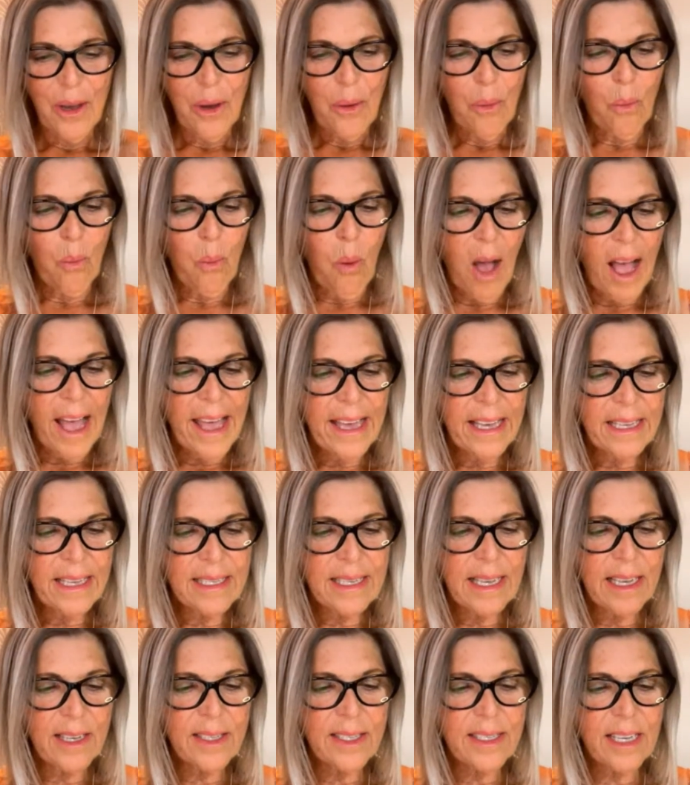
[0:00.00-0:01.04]
Why
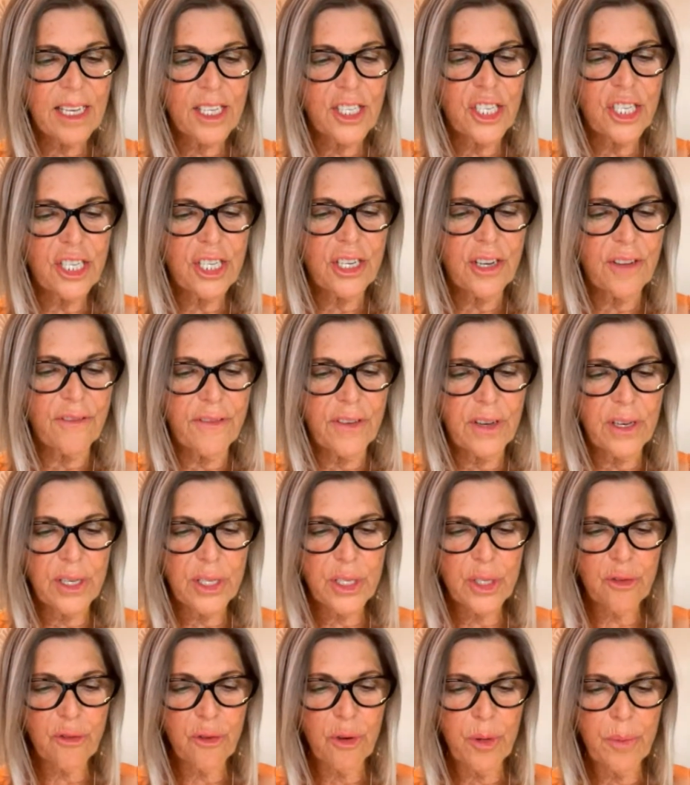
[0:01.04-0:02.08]
is there such a
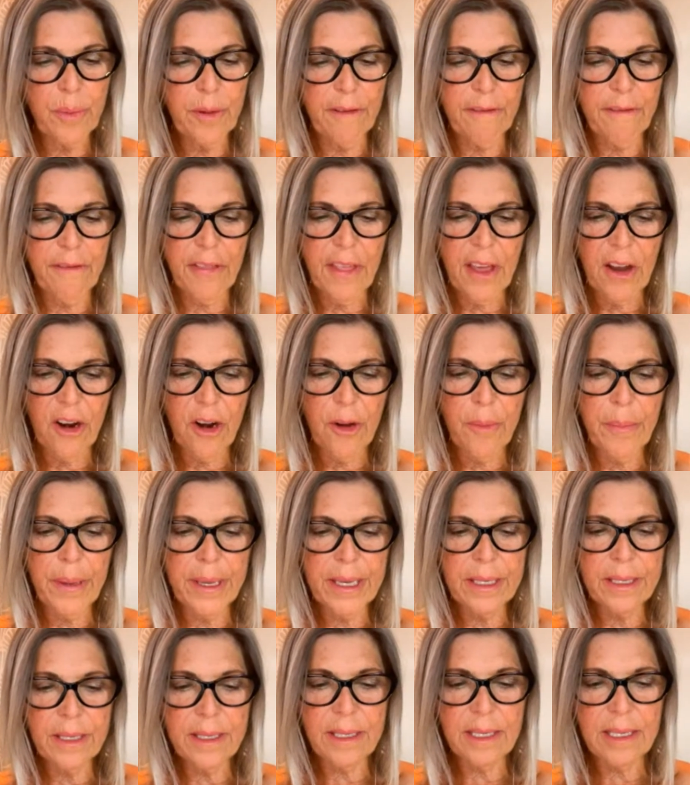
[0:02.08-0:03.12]
diverse group of
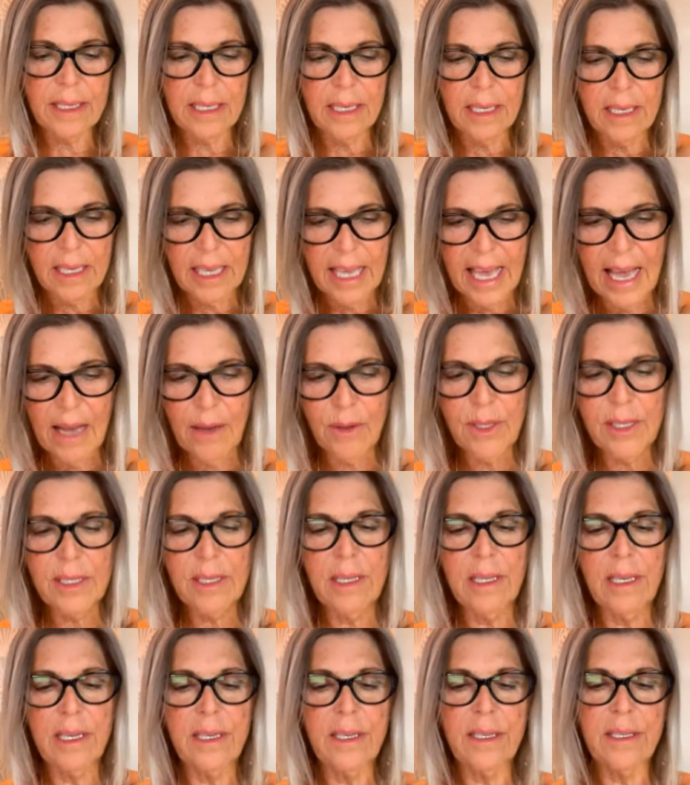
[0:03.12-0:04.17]
therapists,
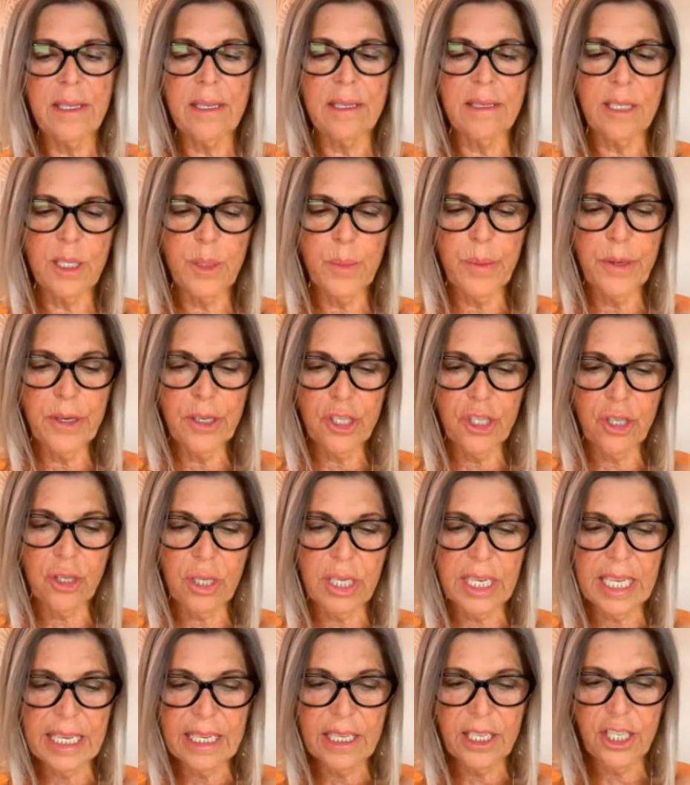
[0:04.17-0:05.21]
counselors, and
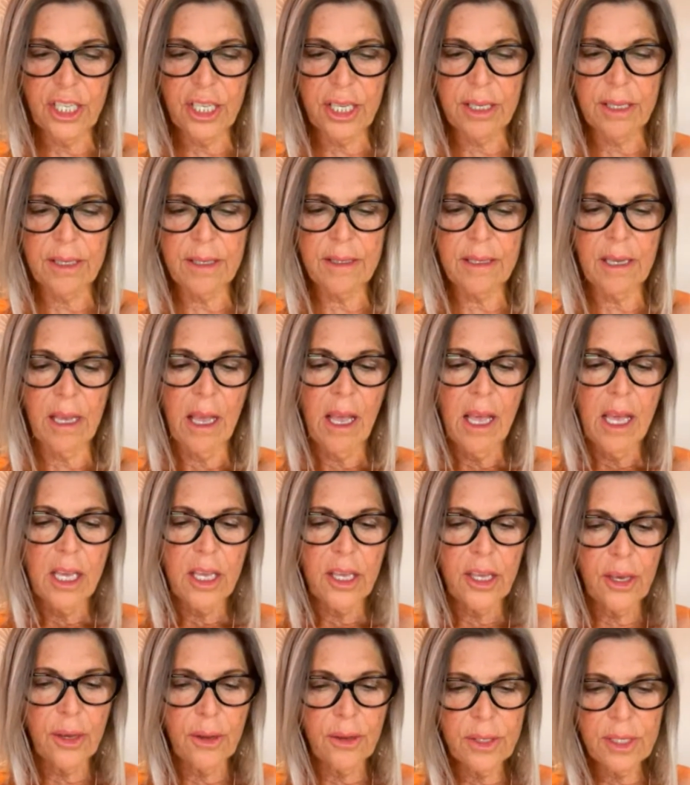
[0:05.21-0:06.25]
spiritual teachers
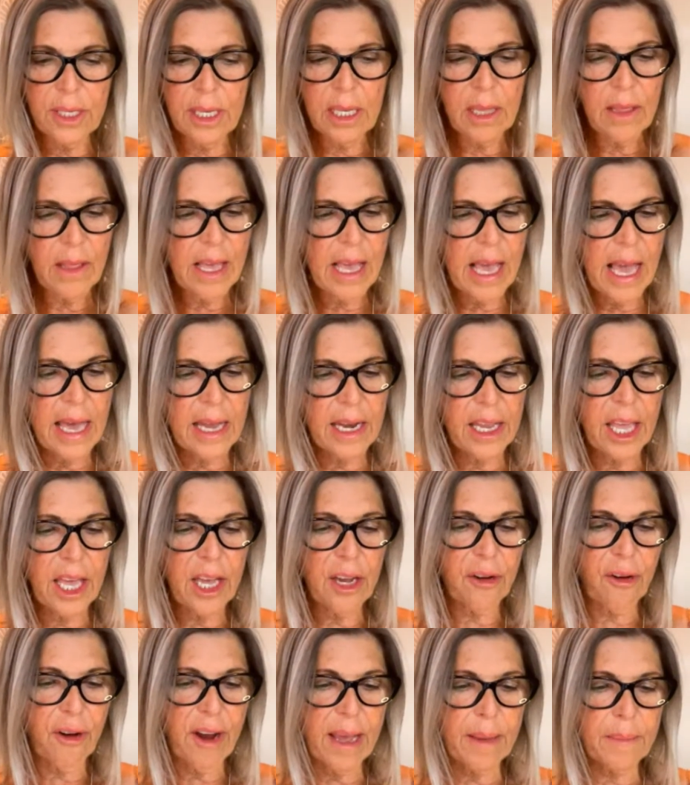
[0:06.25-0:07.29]
using the
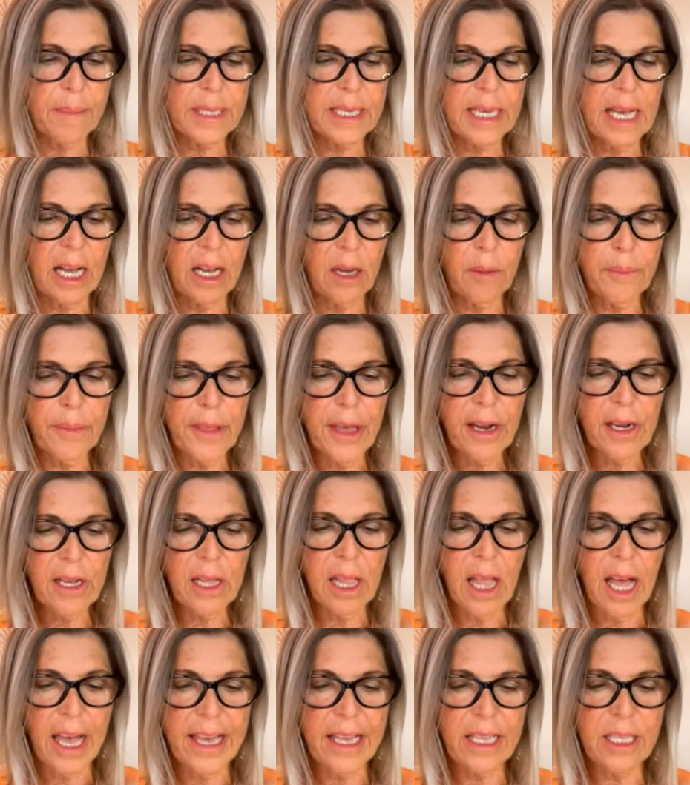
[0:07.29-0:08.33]
Enneagram to help their
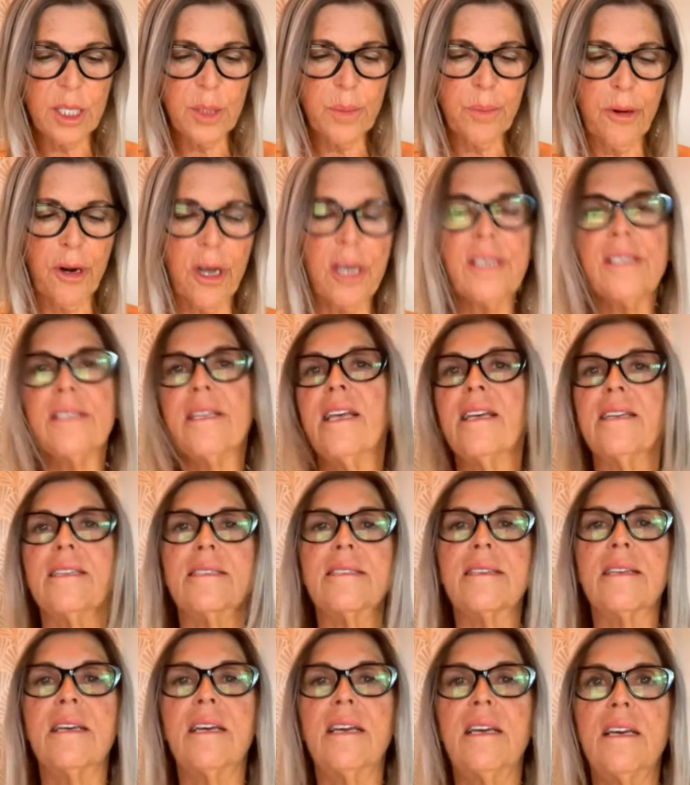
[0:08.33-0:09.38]
clients
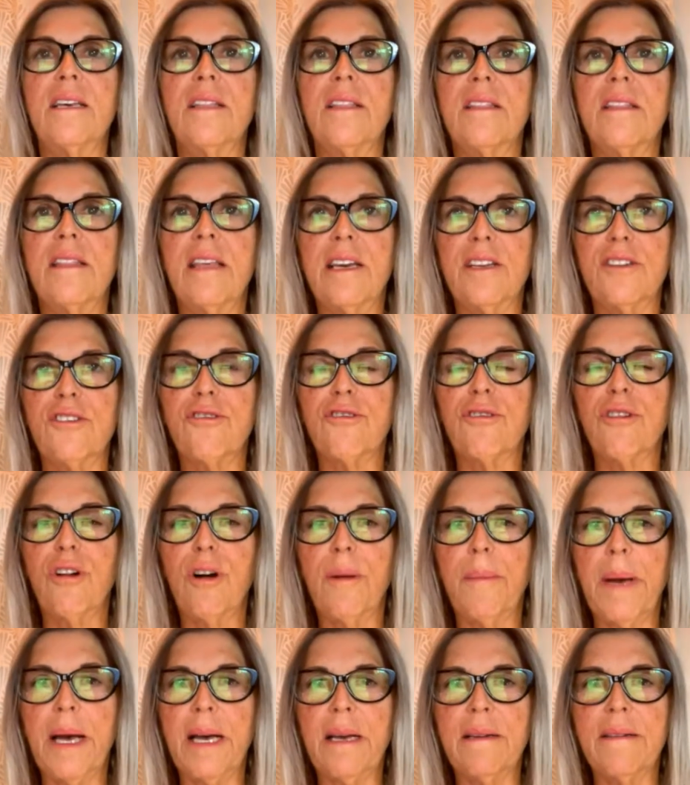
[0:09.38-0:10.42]
process their
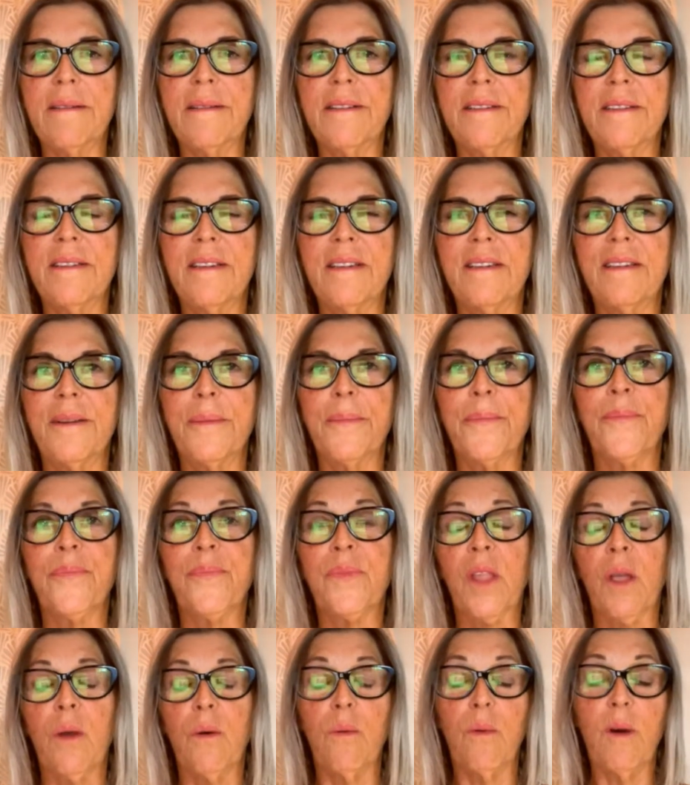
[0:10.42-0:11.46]
trauma?
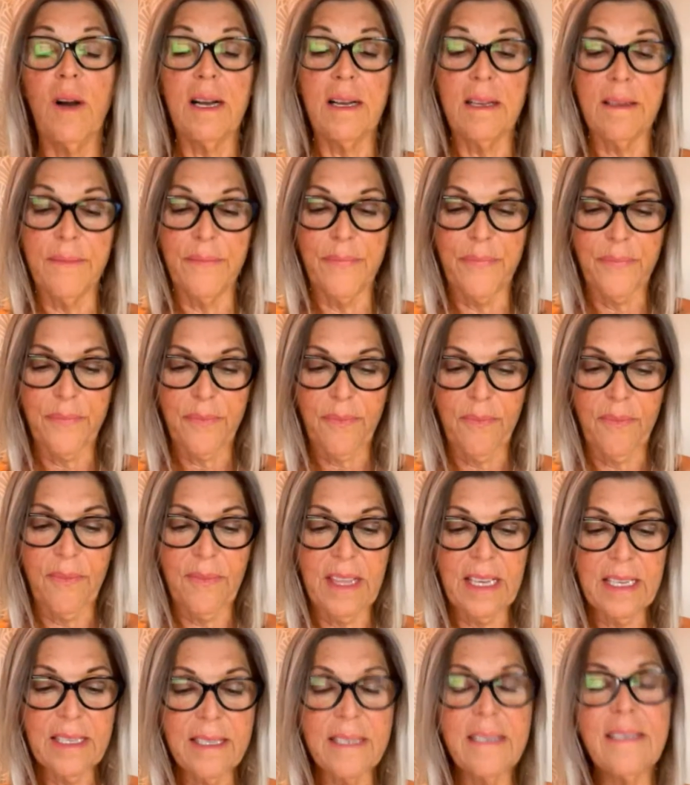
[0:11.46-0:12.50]
Well,
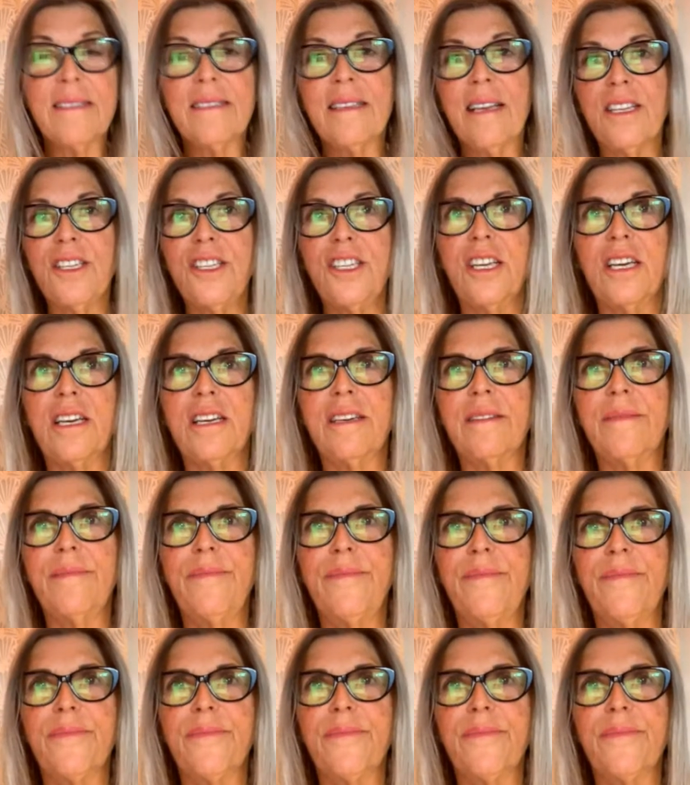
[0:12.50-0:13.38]
this is such a